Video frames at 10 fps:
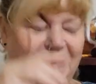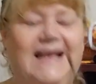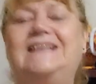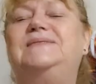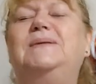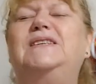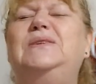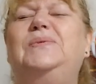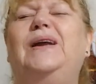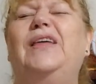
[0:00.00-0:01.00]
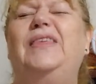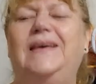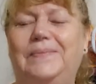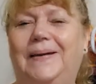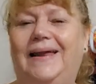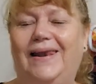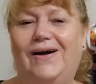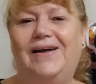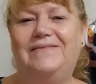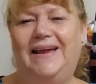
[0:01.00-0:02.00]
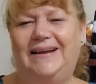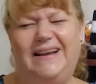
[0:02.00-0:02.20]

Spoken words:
especially when I think about Live Aid.